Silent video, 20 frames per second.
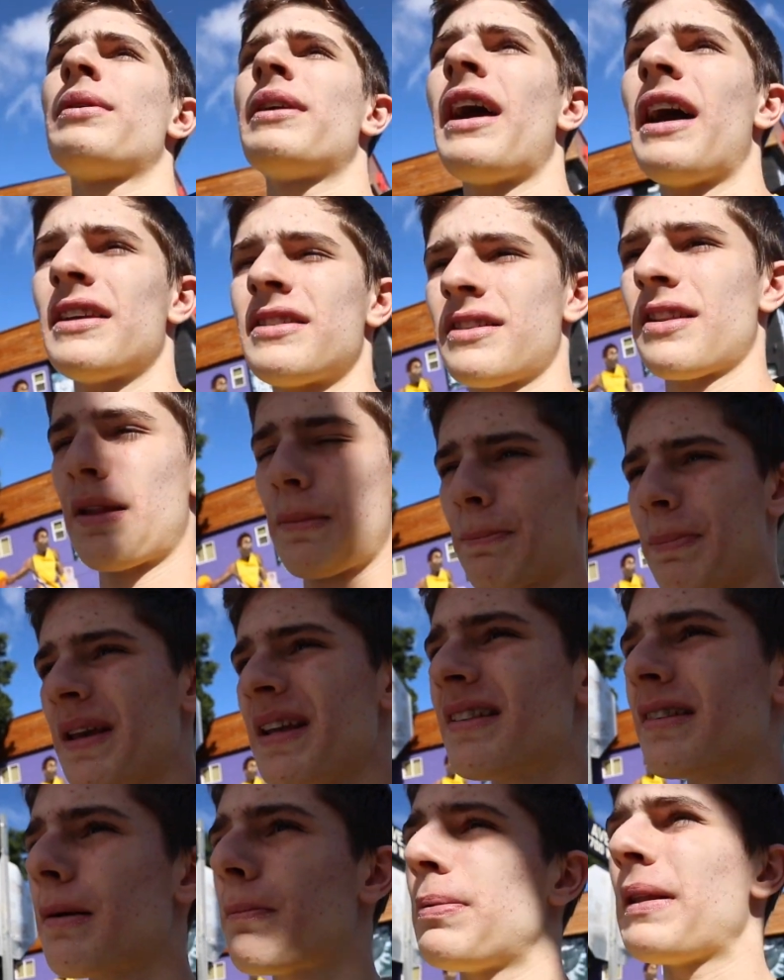You guys, the
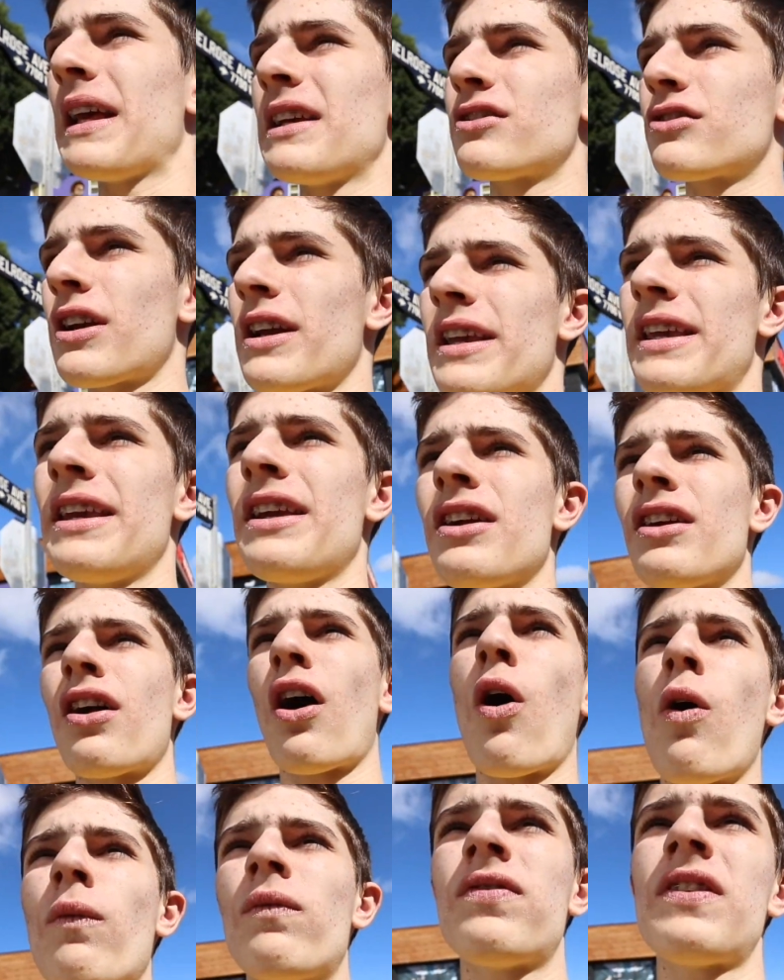pizza place right here,
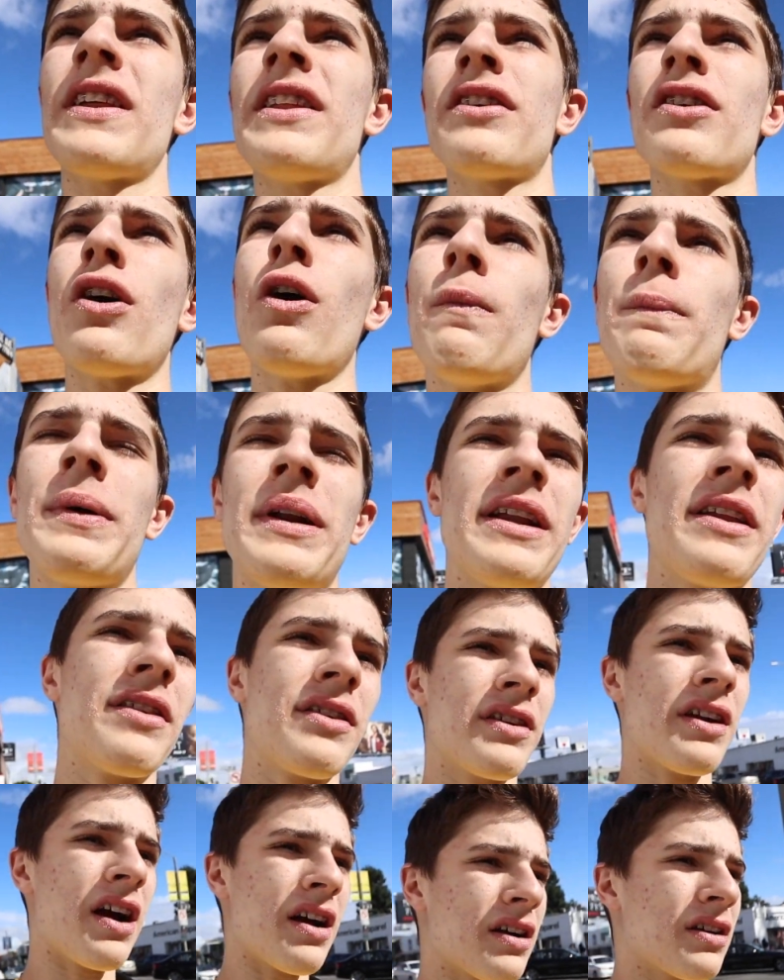hopefully they're open and
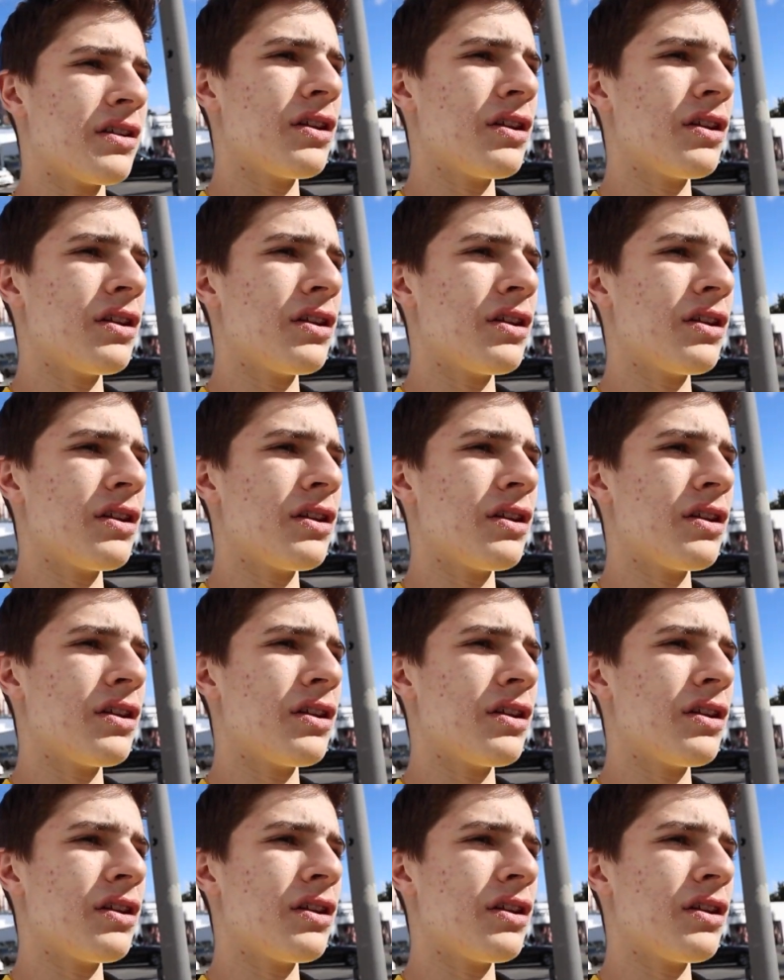they're not